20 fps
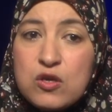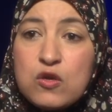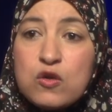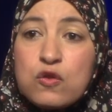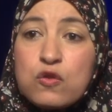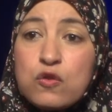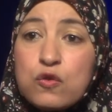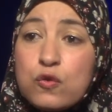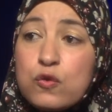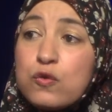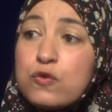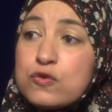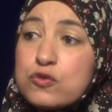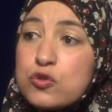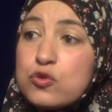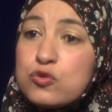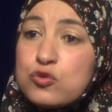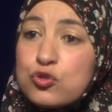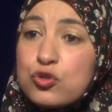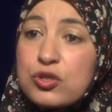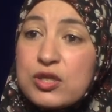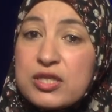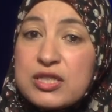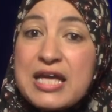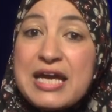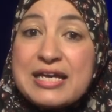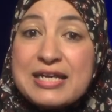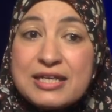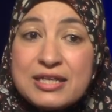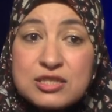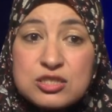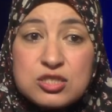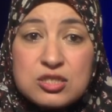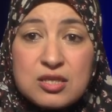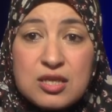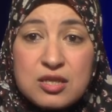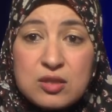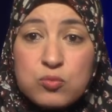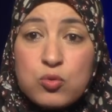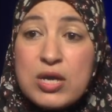those who took that
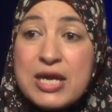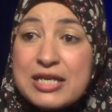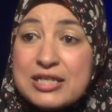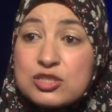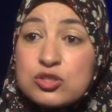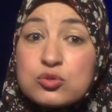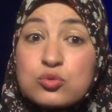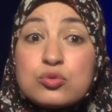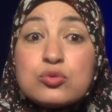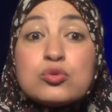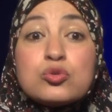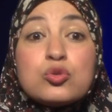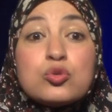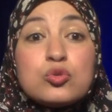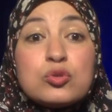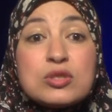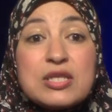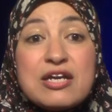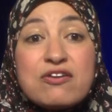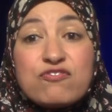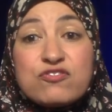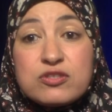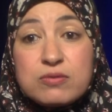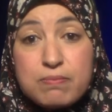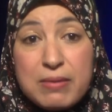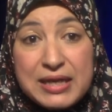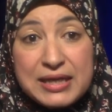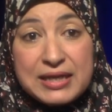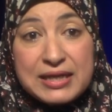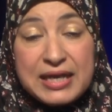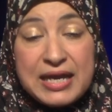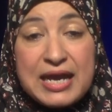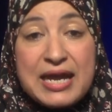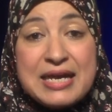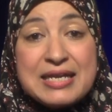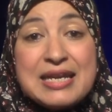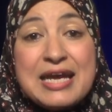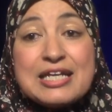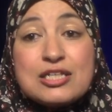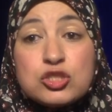hijrah, the muhajirun who left Mecca
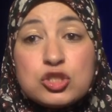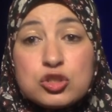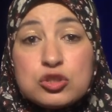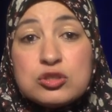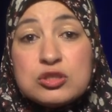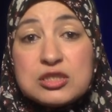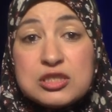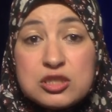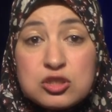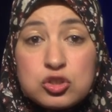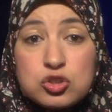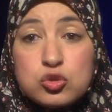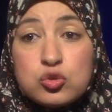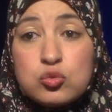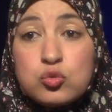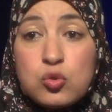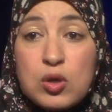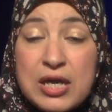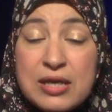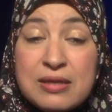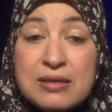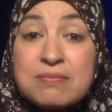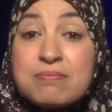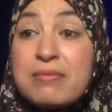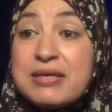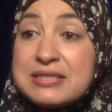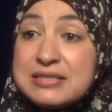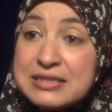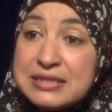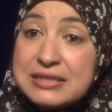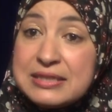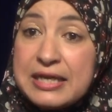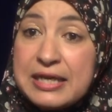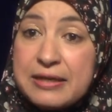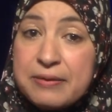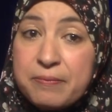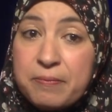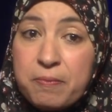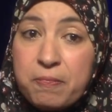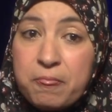and entered into Al-Madinah,
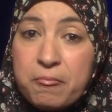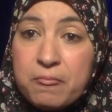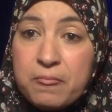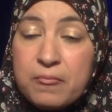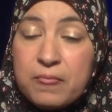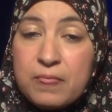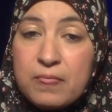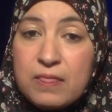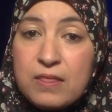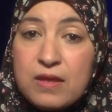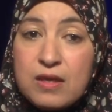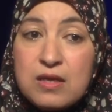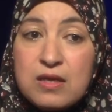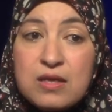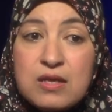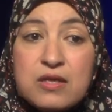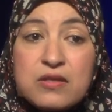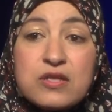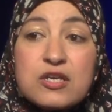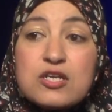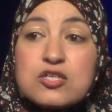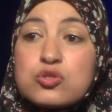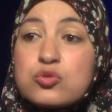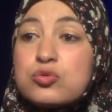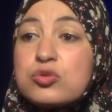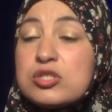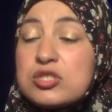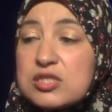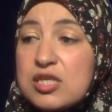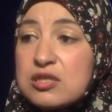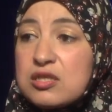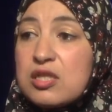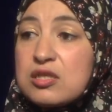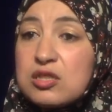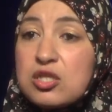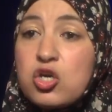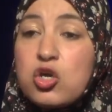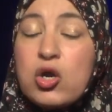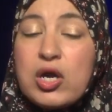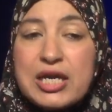the Rasul
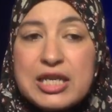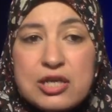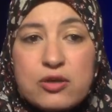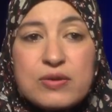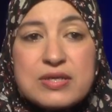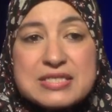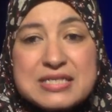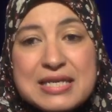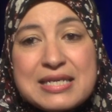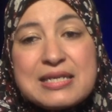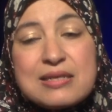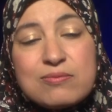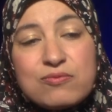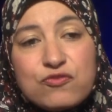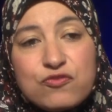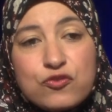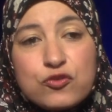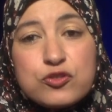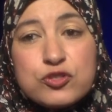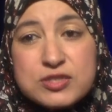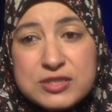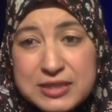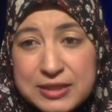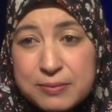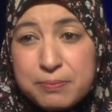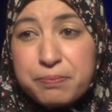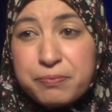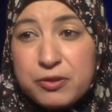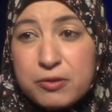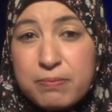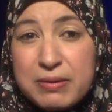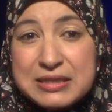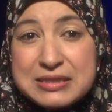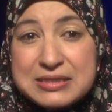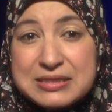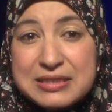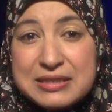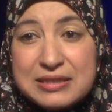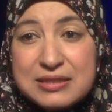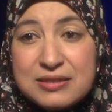sallallahu alayhi wa sallam first
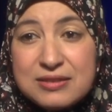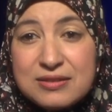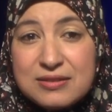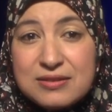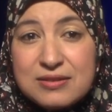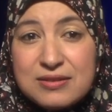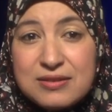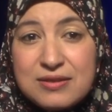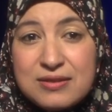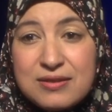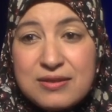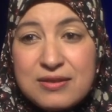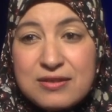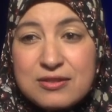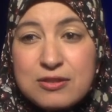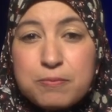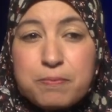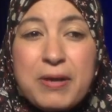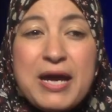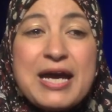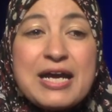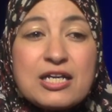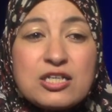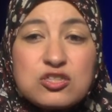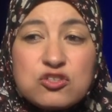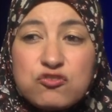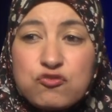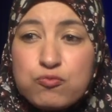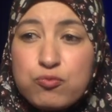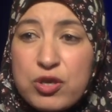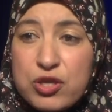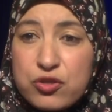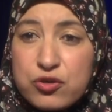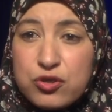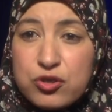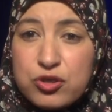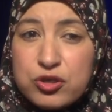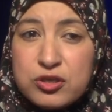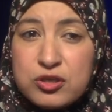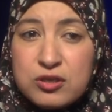implemented the pact of
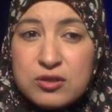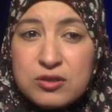brotherhood,